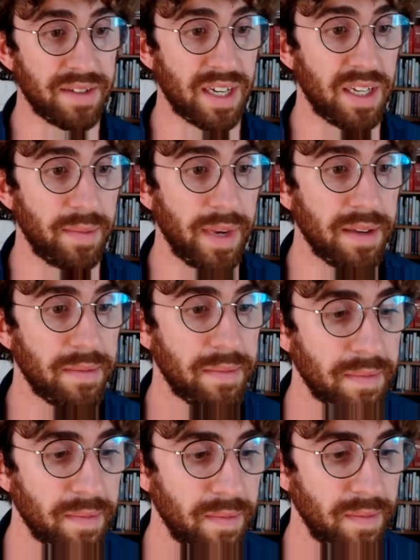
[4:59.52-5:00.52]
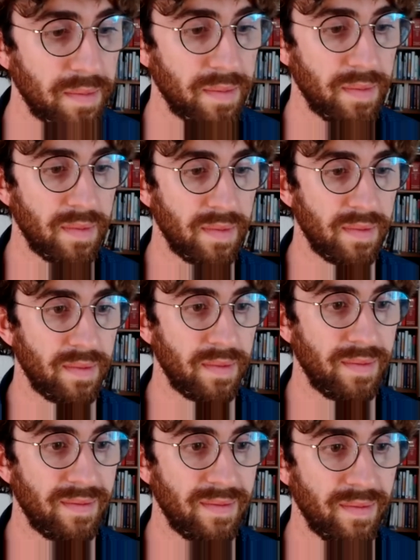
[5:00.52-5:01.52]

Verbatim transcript: good to me. Great. Hi,